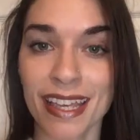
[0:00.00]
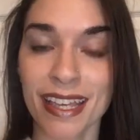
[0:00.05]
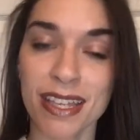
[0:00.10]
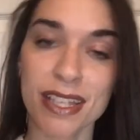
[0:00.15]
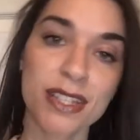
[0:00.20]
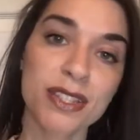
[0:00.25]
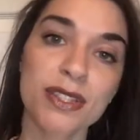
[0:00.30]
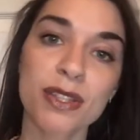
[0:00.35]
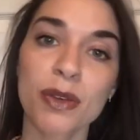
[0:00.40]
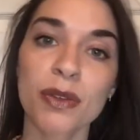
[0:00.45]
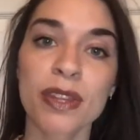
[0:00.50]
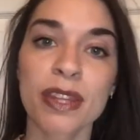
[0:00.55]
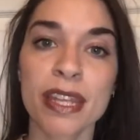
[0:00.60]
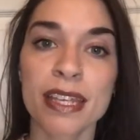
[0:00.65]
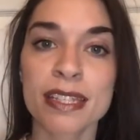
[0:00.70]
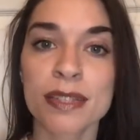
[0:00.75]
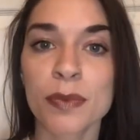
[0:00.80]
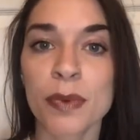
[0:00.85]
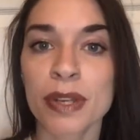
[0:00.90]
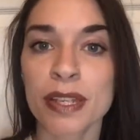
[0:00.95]
So the
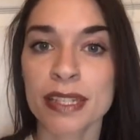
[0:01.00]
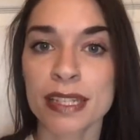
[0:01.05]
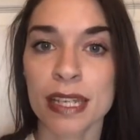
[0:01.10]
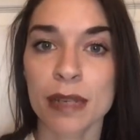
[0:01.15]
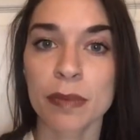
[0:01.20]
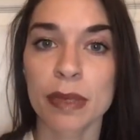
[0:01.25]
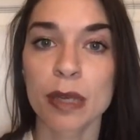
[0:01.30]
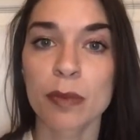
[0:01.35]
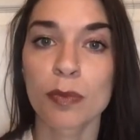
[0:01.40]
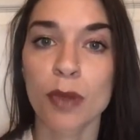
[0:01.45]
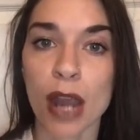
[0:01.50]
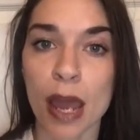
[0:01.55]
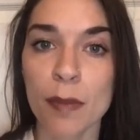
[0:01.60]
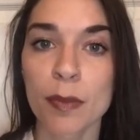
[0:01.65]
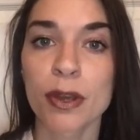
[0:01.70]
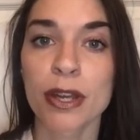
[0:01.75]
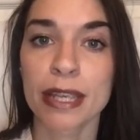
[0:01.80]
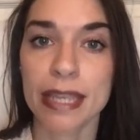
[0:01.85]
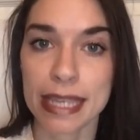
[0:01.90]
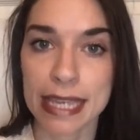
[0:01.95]
next one is going to be a
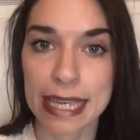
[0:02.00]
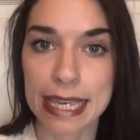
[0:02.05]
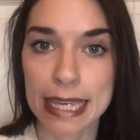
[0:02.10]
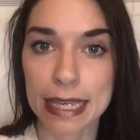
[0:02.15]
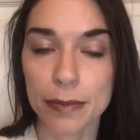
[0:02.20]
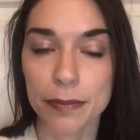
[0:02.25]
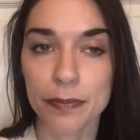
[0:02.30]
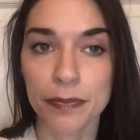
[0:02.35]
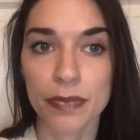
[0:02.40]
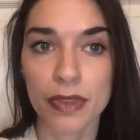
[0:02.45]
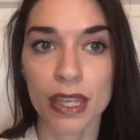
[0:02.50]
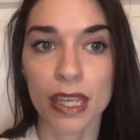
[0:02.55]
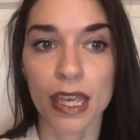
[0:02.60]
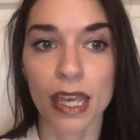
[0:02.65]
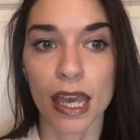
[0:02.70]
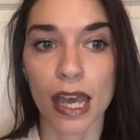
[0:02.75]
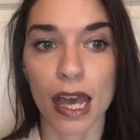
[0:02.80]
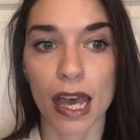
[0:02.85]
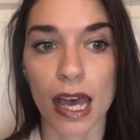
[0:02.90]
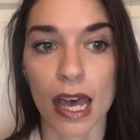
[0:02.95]
primary key.
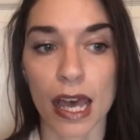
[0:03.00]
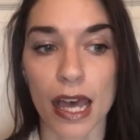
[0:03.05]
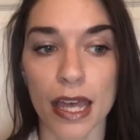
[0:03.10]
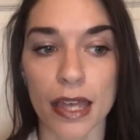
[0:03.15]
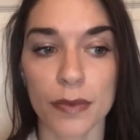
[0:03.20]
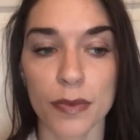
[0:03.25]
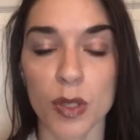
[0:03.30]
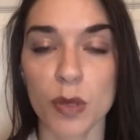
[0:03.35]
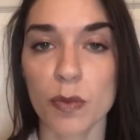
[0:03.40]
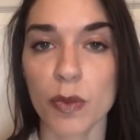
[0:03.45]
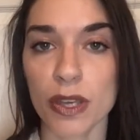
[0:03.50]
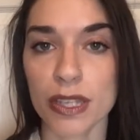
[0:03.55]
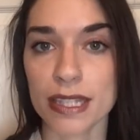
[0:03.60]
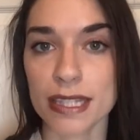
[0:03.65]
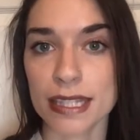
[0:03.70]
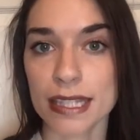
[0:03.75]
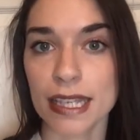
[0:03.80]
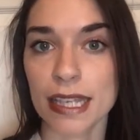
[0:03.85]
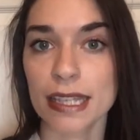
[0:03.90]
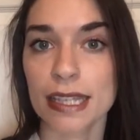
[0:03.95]
You might
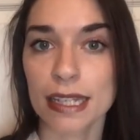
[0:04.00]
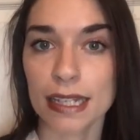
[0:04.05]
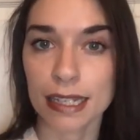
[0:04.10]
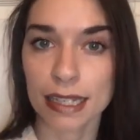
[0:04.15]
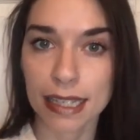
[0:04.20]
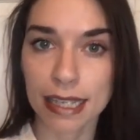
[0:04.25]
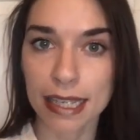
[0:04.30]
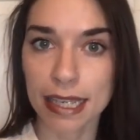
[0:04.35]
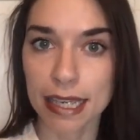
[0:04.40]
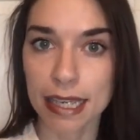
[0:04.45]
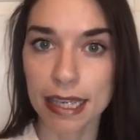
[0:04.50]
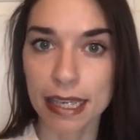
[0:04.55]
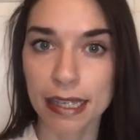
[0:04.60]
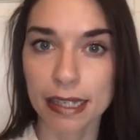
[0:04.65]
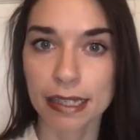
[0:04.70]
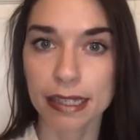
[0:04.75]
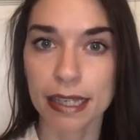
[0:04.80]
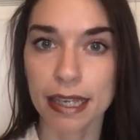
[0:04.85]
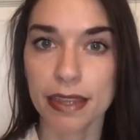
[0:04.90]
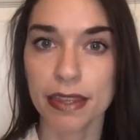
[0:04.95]
see a little key
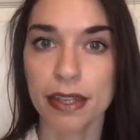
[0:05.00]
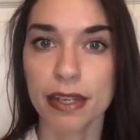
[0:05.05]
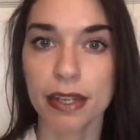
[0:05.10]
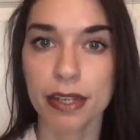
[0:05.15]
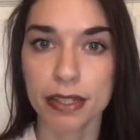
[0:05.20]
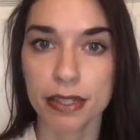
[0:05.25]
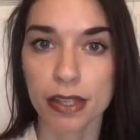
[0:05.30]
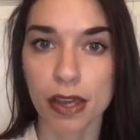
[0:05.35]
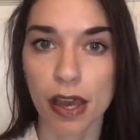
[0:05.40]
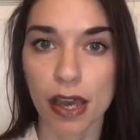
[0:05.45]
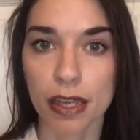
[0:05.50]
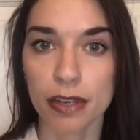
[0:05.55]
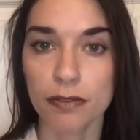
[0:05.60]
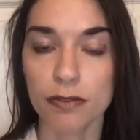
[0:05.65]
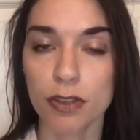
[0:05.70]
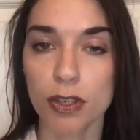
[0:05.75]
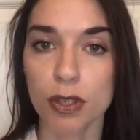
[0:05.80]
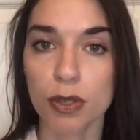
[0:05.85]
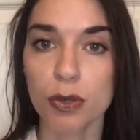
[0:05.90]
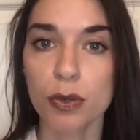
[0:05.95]
in the design
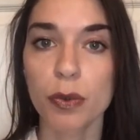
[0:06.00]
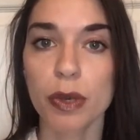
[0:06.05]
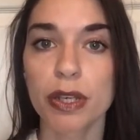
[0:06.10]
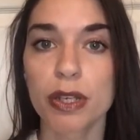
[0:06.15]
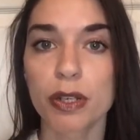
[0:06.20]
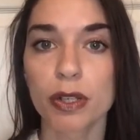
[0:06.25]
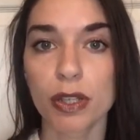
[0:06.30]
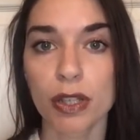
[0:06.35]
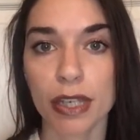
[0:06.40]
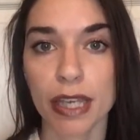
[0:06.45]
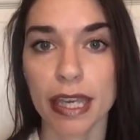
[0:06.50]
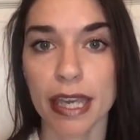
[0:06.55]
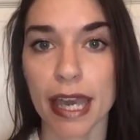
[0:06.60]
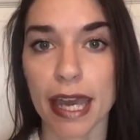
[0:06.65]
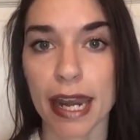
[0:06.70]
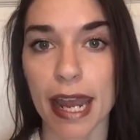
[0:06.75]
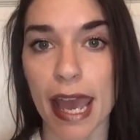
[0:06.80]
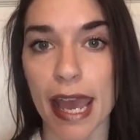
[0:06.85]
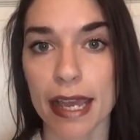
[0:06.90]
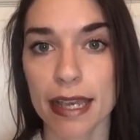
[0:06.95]
view when you're looking
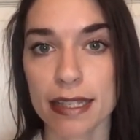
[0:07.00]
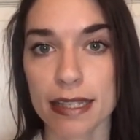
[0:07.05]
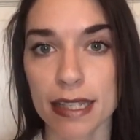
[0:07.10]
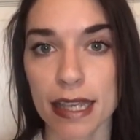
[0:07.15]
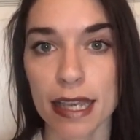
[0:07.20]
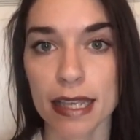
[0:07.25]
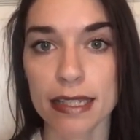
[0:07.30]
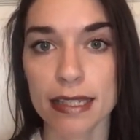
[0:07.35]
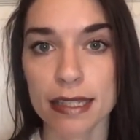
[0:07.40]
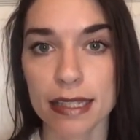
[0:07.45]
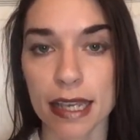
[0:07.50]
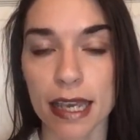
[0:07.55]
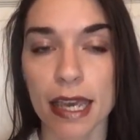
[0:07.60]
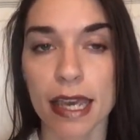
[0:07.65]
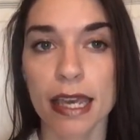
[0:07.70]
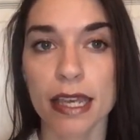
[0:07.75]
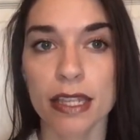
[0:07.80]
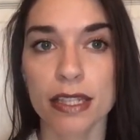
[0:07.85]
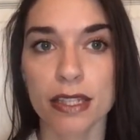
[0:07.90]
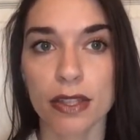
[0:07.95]
at Access.
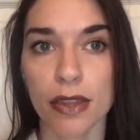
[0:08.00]
So